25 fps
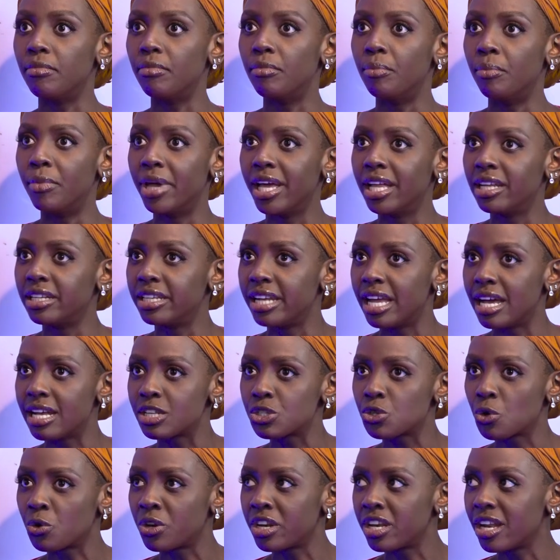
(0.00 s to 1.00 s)
male
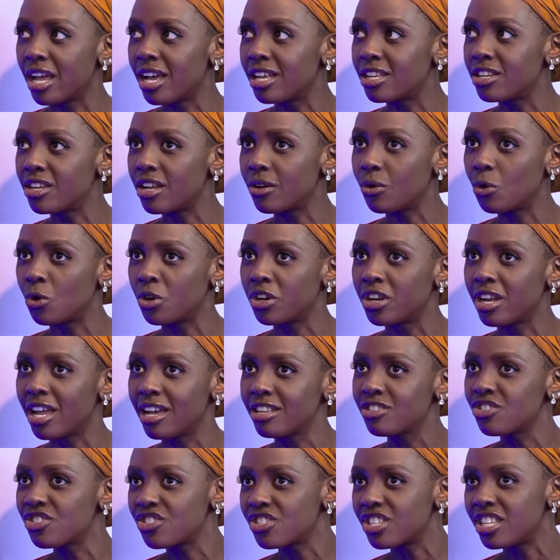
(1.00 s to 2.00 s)
nurse or
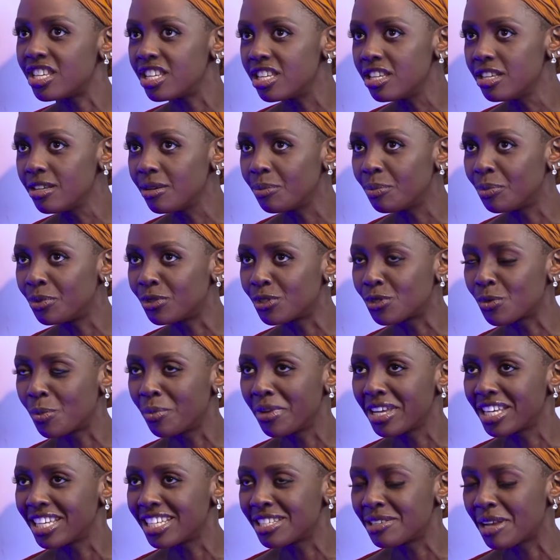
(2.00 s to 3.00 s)
nursey to
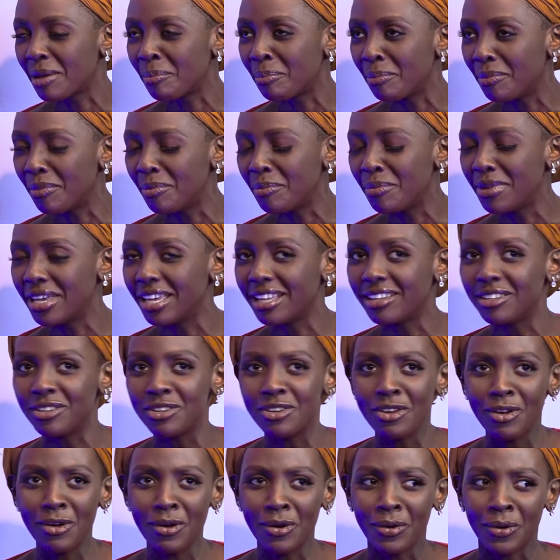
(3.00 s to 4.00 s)
make it a male.
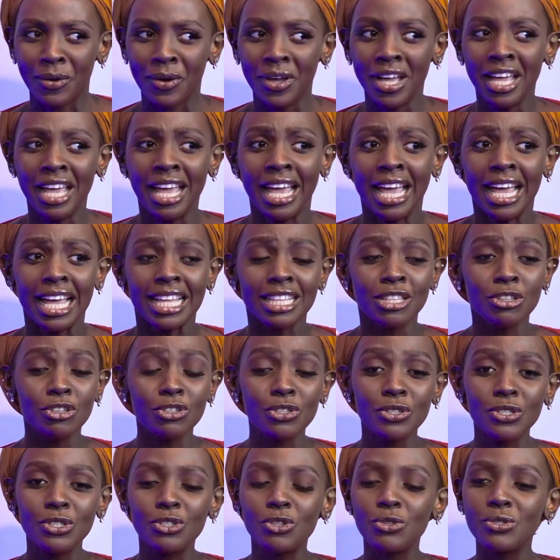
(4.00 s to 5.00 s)
No.
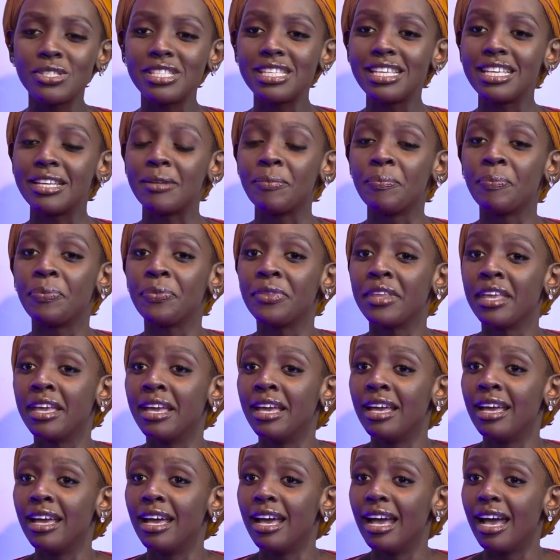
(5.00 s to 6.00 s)
You see,
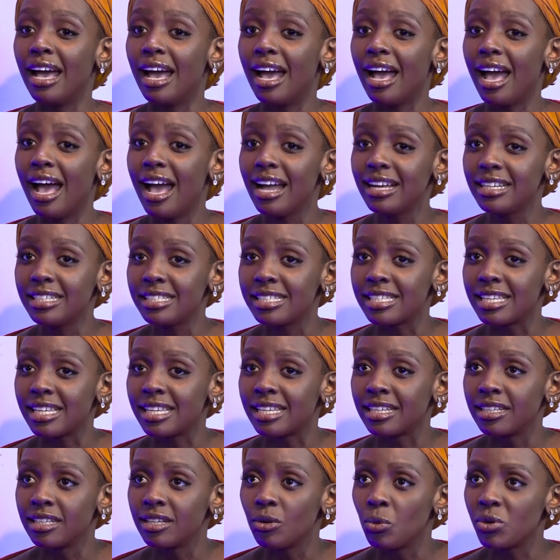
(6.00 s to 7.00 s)

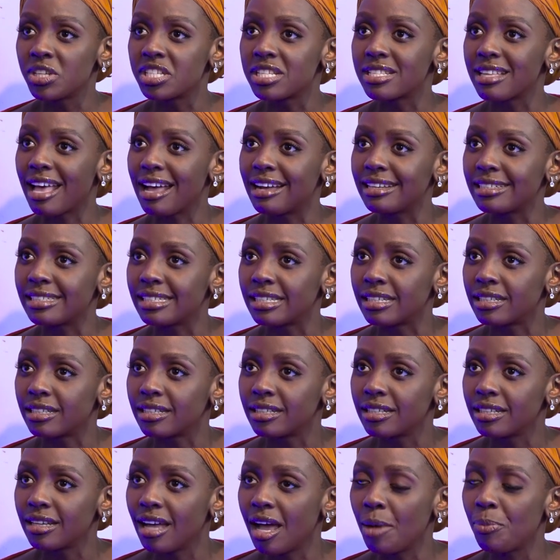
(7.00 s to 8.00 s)
acting, what is acting?
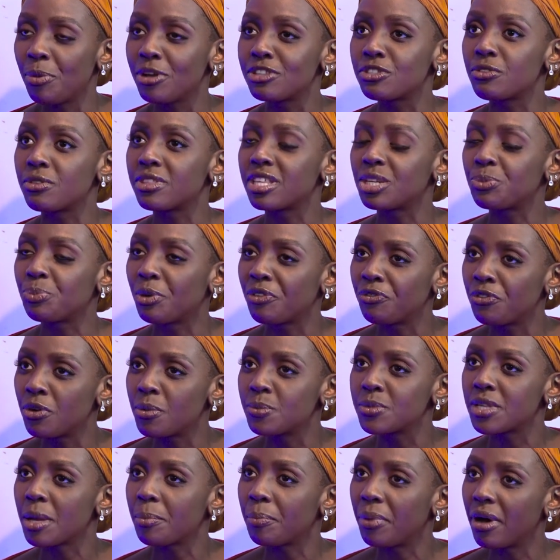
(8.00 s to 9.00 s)
A person that
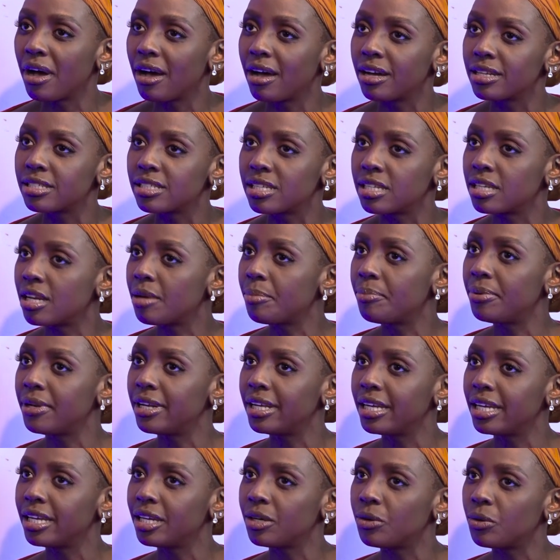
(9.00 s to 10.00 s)
performs a part in a
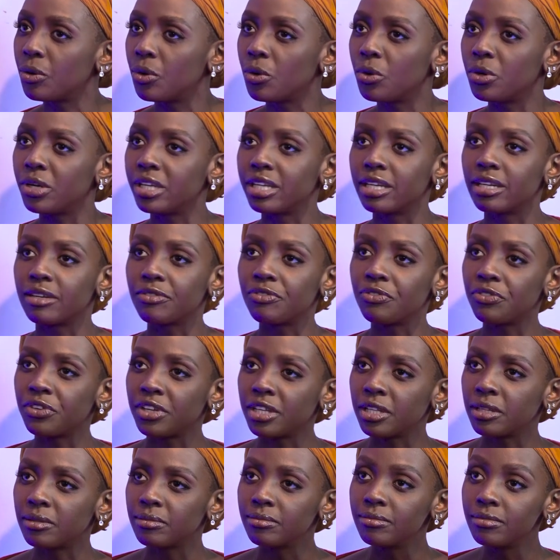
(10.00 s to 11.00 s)
play or in a
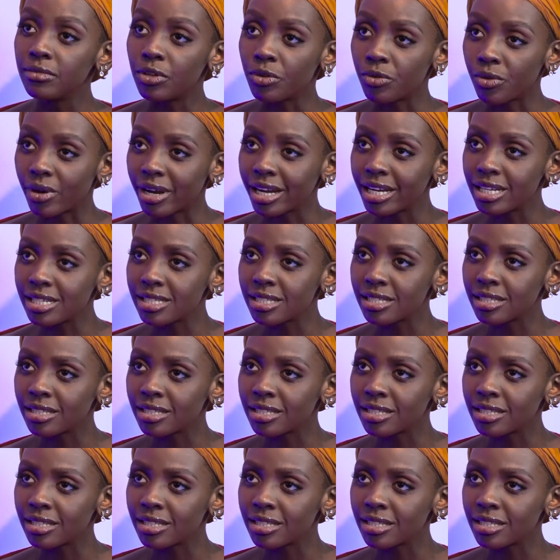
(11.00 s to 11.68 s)
film, right?